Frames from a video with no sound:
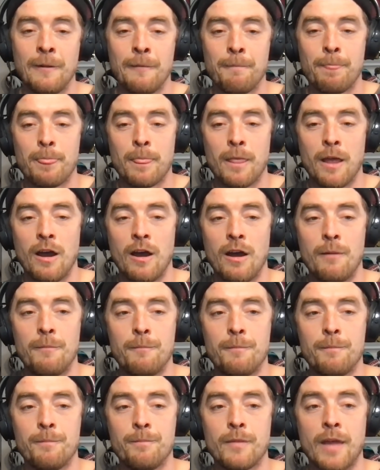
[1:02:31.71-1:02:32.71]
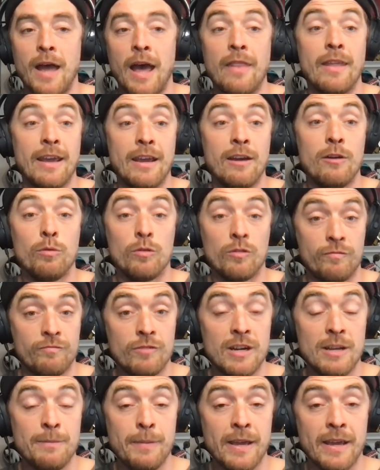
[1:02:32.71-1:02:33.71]
And the hill was
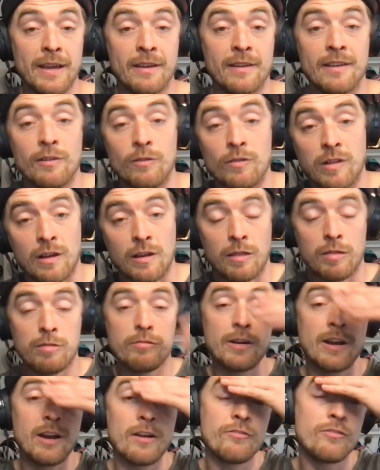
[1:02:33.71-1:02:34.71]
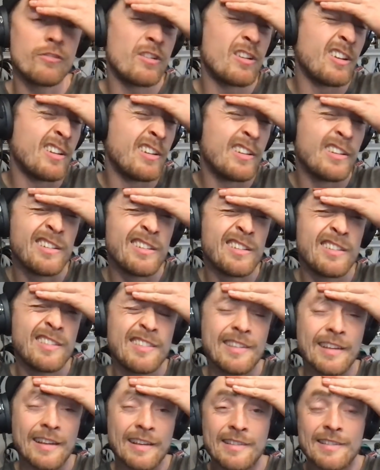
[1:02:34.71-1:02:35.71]
really big. It was like a
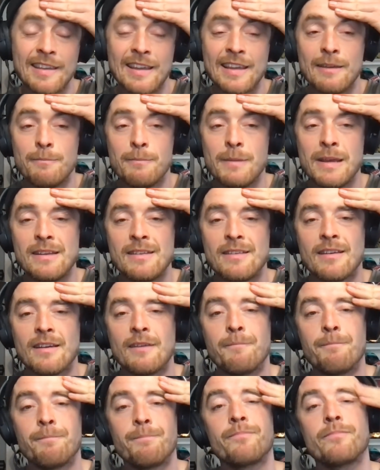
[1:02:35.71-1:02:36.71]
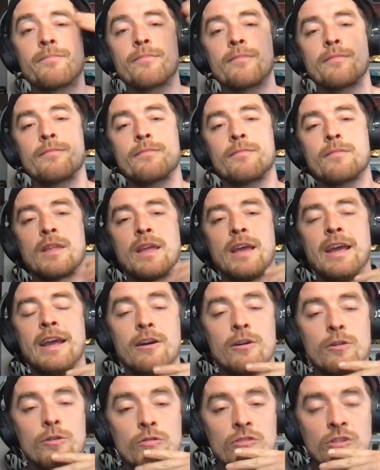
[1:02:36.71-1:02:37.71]
360 metre
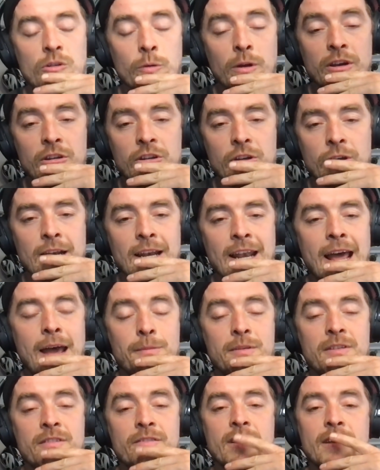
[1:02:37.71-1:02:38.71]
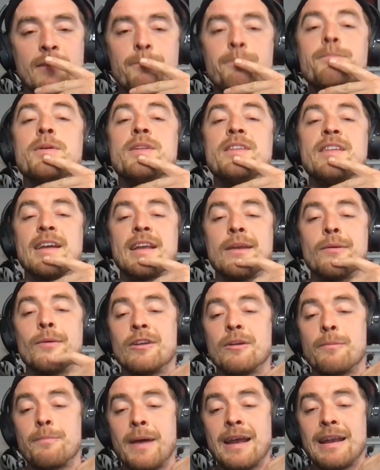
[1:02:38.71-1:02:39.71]
hill. So when you're doing laps of it, particularly when
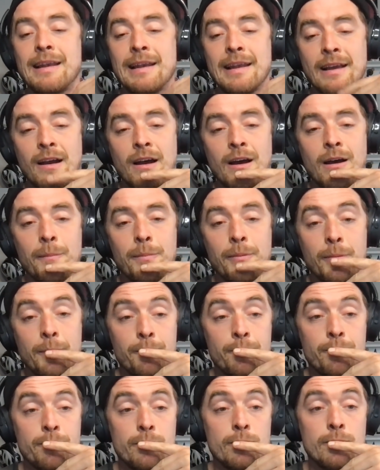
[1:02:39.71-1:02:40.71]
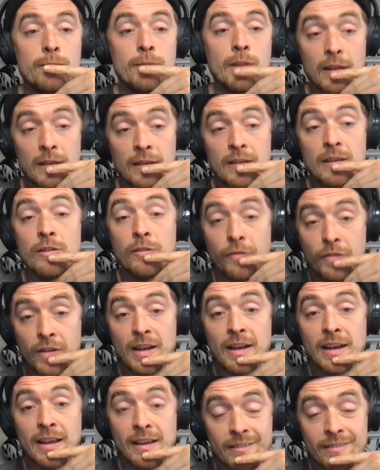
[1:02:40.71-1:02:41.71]
you're pedalling up, you
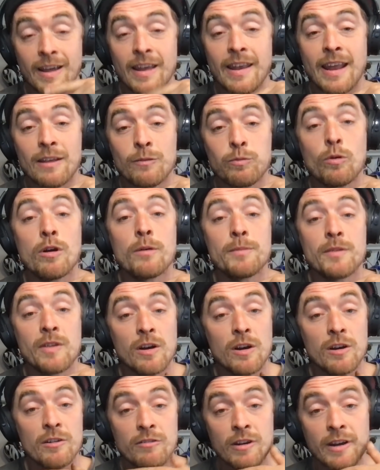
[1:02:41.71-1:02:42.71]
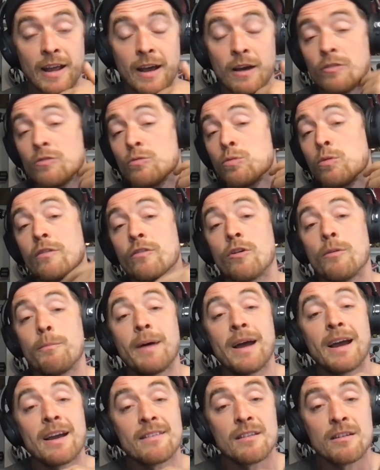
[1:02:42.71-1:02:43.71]
feel it, and that's why I'm tired right now. That's why I've got
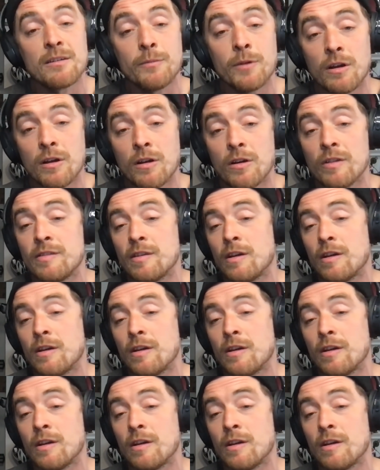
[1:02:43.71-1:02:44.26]
bags under my eyes.